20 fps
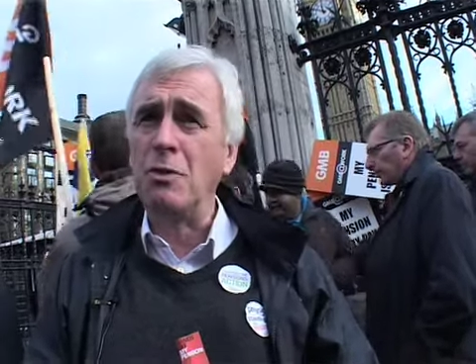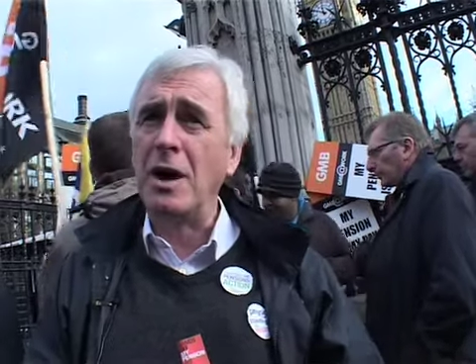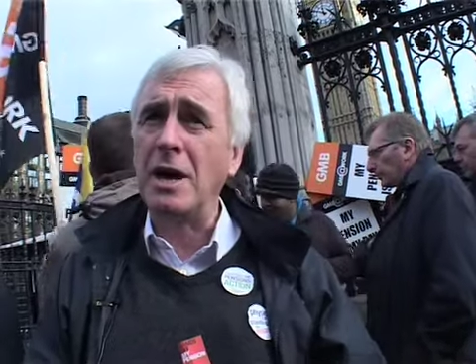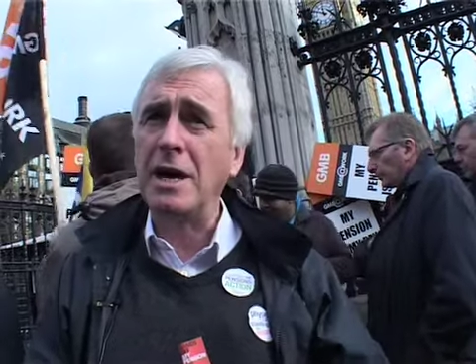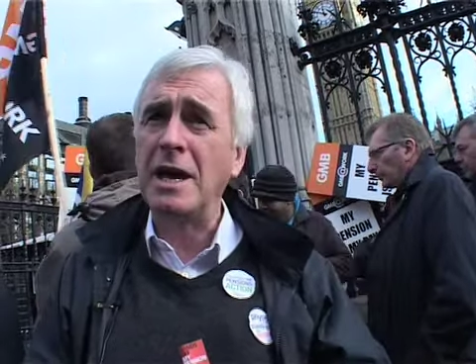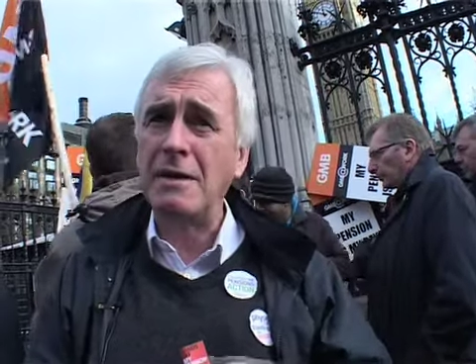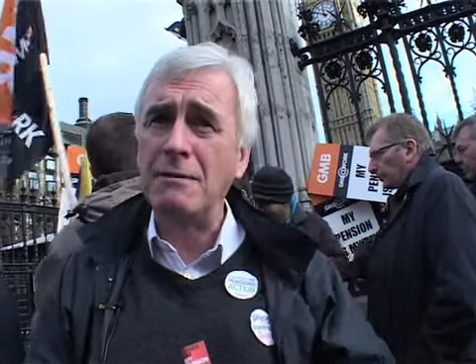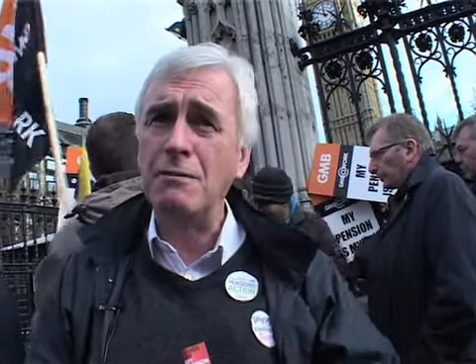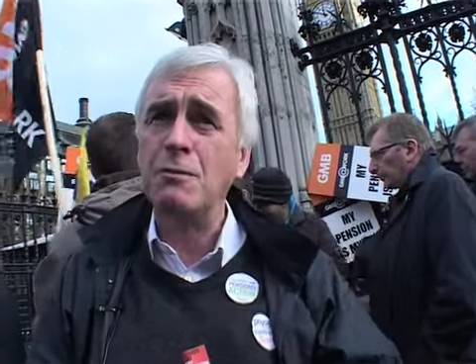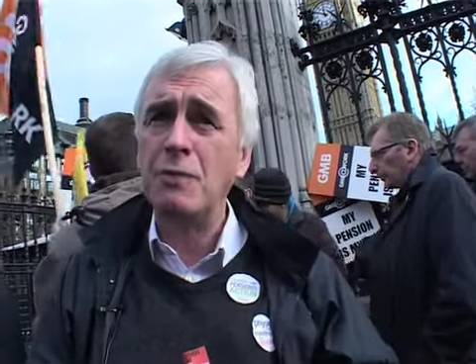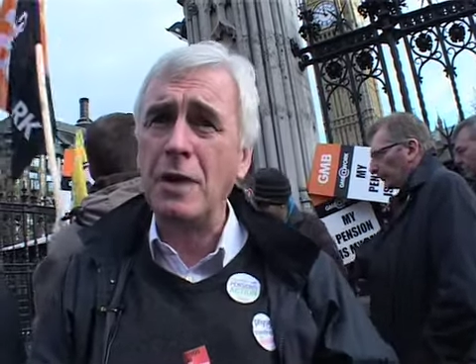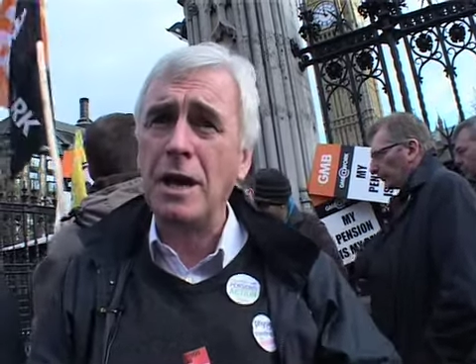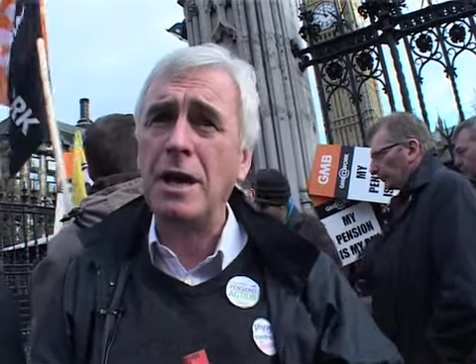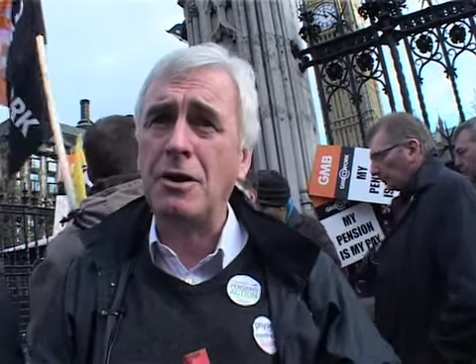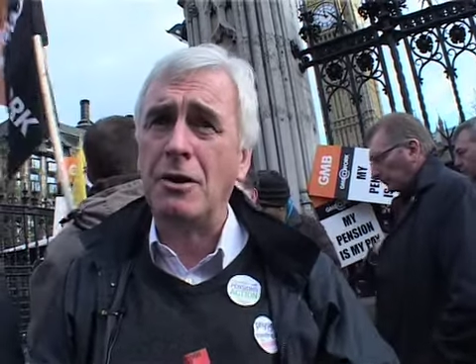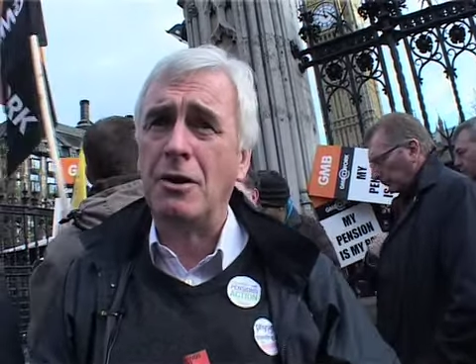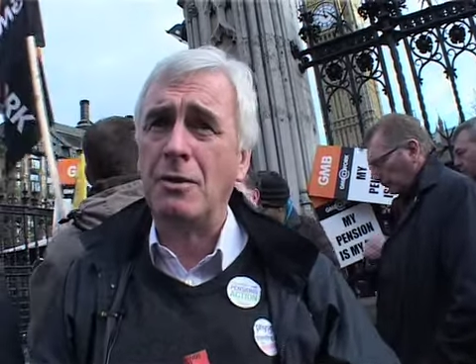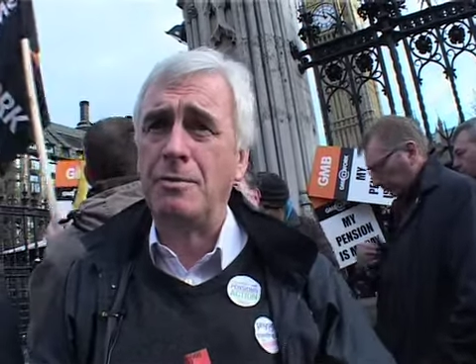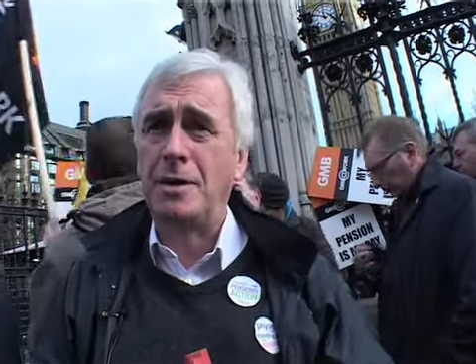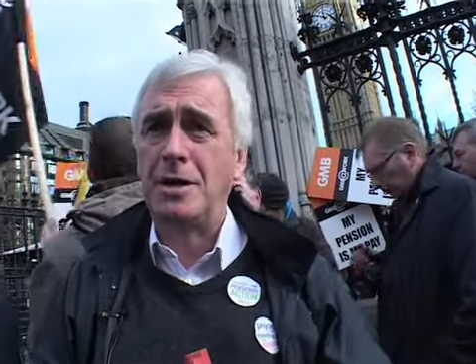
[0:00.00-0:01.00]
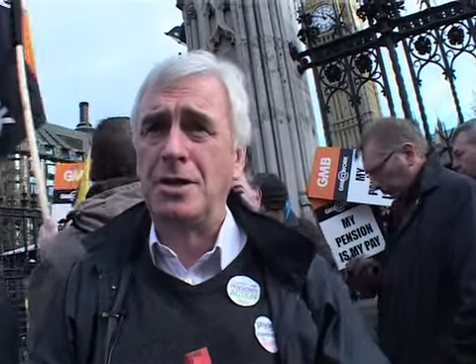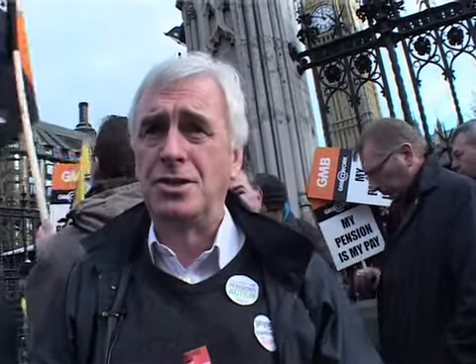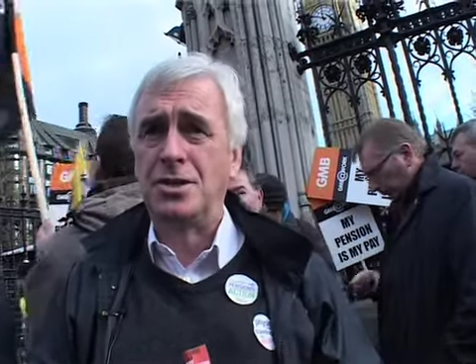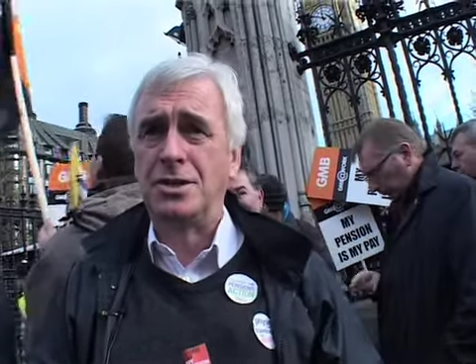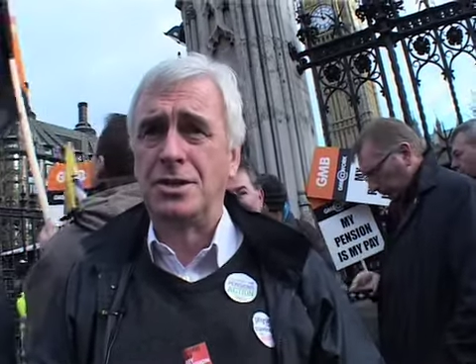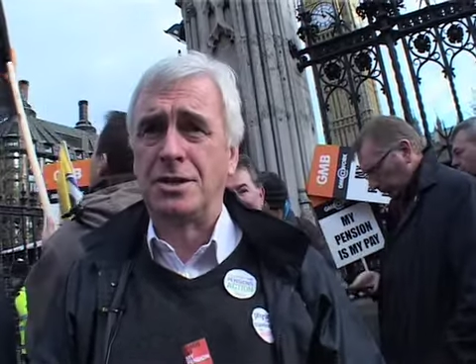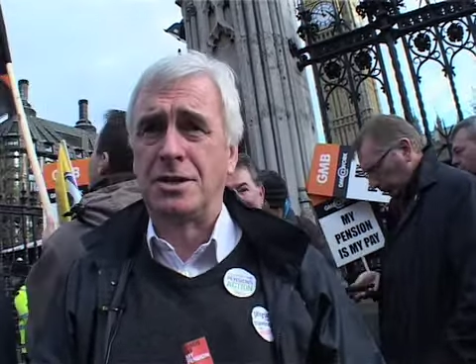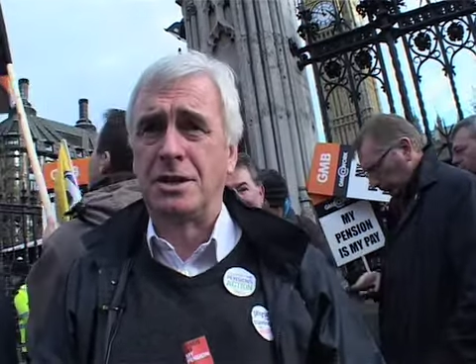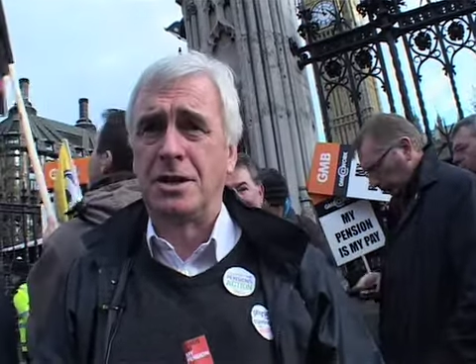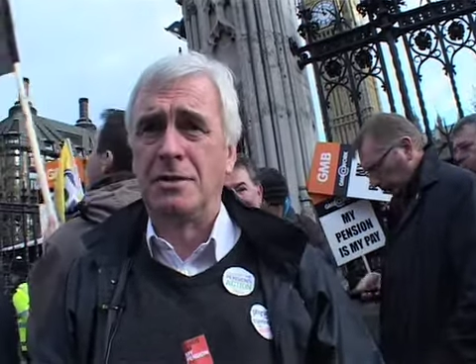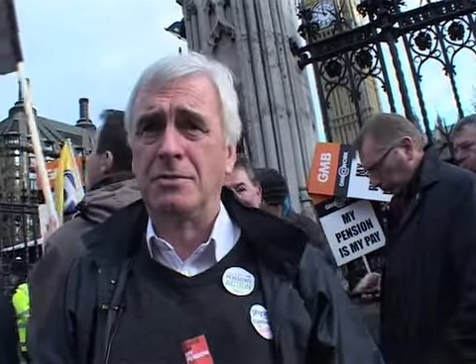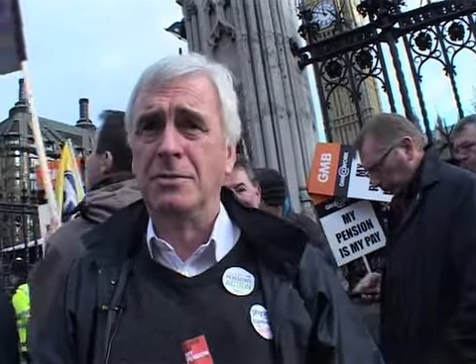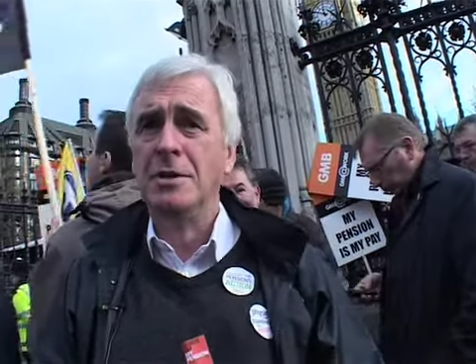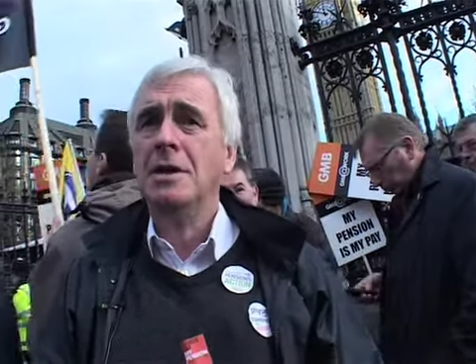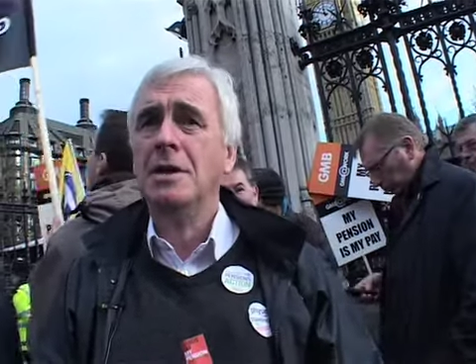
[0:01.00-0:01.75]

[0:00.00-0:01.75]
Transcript: why haven't we got a pension scheme?